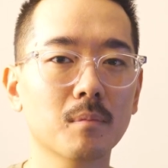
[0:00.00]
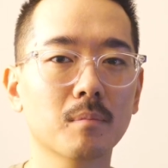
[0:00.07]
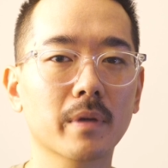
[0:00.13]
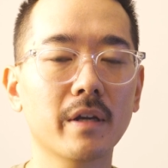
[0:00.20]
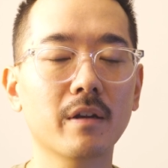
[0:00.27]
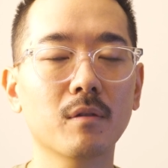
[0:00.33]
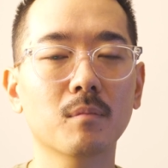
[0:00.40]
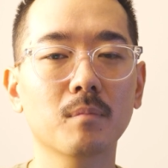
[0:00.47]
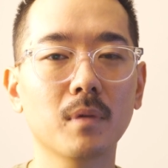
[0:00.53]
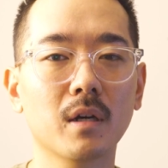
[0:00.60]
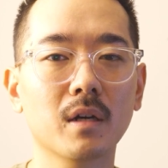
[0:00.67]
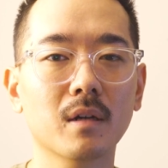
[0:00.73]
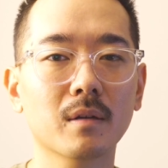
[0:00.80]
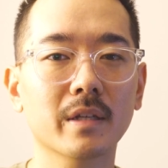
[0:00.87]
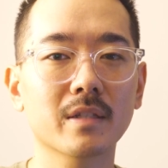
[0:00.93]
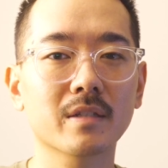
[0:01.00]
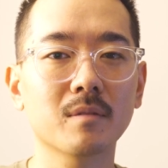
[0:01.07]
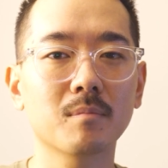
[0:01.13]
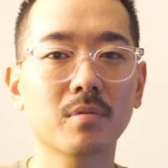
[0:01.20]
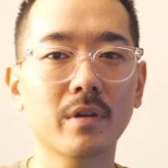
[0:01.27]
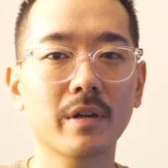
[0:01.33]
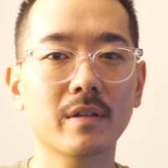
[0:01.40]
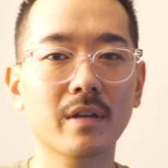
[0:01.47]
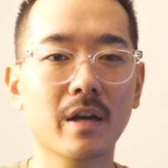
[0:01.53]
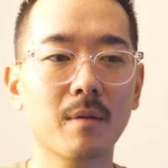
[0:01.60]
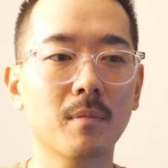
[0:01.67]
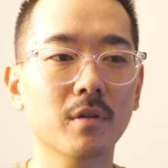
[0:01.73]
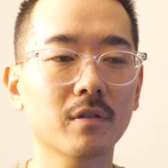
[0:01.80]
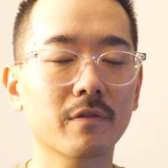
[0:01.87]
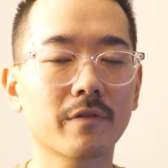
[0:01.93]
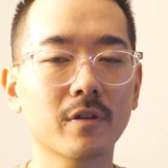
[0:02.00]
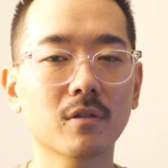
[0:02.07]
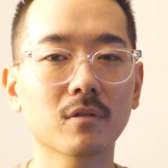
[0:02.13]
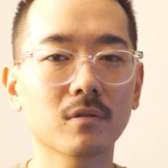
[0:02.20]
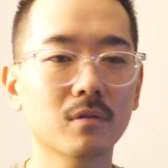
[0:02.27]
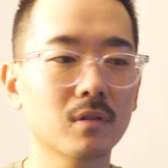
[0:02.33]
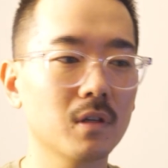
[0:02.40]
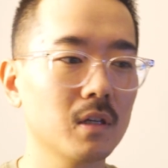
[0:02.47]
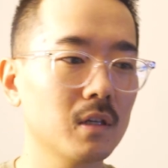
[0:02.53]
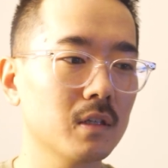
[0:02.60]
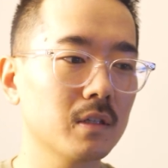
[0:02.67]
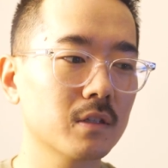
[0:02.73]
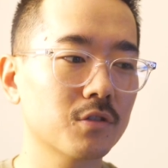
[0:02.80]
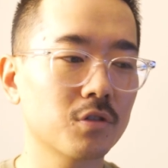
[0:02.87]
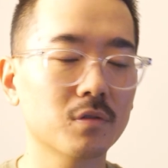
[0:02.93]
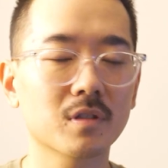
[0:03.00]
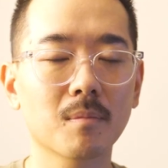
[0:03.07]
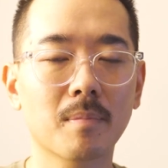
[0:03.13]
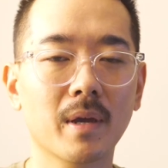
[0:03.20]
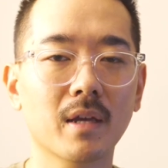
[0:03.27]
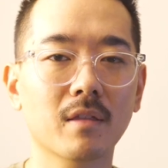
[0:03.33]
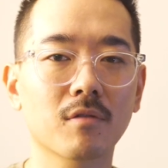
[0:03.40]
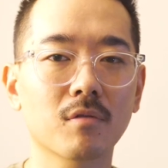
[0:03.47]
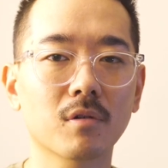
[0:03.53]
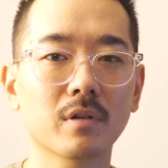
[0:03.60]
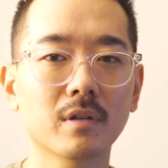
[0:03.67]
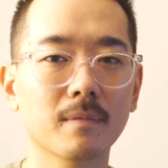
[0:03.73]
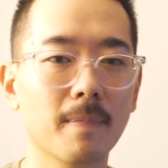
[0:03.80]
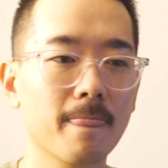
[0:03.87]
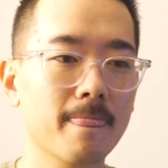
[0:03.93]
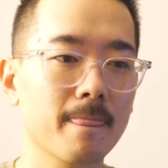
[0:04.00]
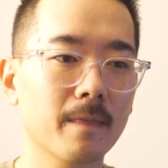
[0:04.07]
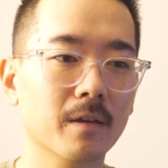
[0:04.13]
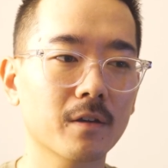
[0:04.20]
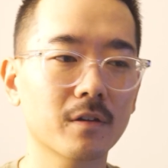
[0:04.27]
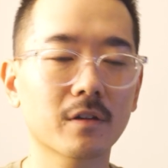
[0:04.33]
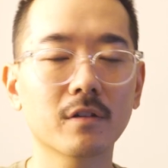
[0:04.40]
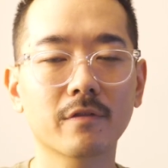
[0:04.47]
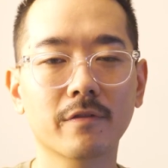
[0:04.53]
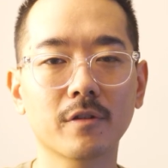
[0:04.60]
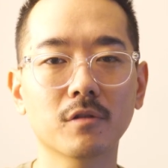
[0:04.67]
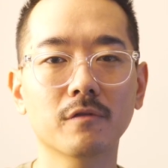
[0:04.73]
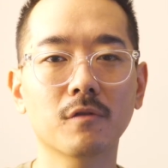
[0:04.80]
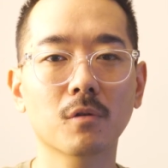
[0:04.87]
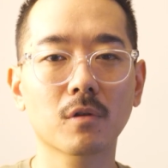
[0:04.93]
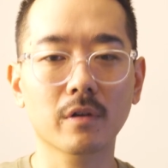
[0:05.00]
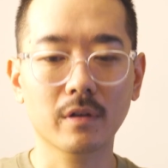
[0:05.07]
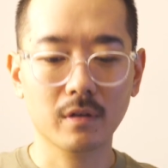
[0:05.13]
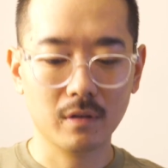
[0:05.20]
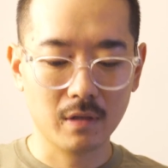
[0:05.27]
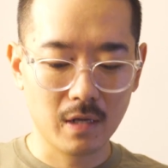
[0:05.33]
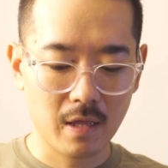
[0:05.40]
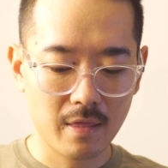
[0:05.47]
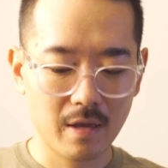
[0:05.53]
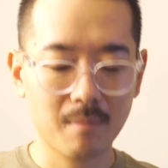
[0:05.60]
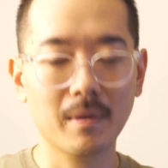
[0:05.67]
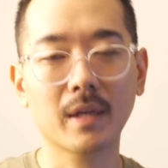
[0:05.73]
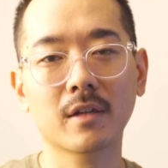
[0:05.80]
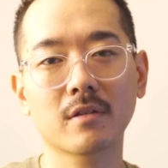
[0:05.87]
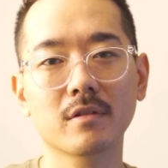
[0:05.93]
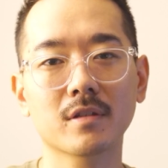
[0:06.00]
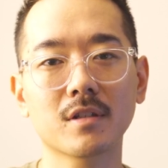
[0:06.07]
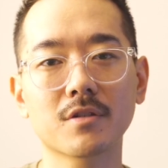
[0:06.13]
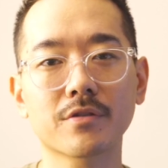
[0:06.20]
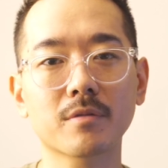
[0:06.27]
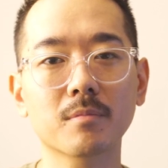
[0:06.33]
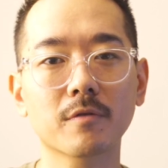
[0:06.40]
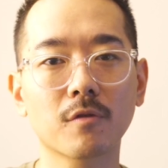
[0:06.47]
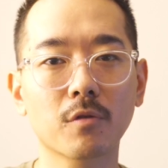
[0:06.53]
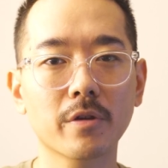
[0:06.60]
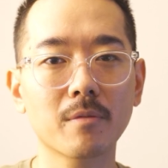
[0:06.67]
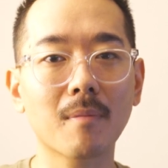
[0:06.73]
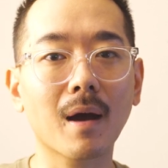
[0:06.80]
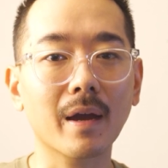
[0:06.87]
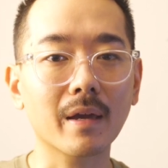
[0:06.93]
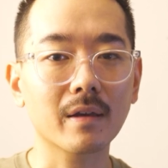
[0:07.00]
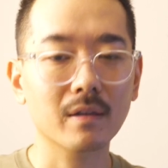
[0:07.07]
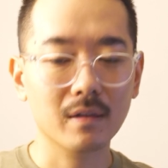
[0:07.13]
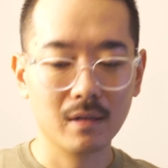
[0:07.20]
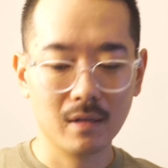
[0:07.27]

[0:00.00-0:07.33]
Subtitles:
get some play time on the field, shoot some paint through it, get a good feel for it, and then make your decision before you buy it.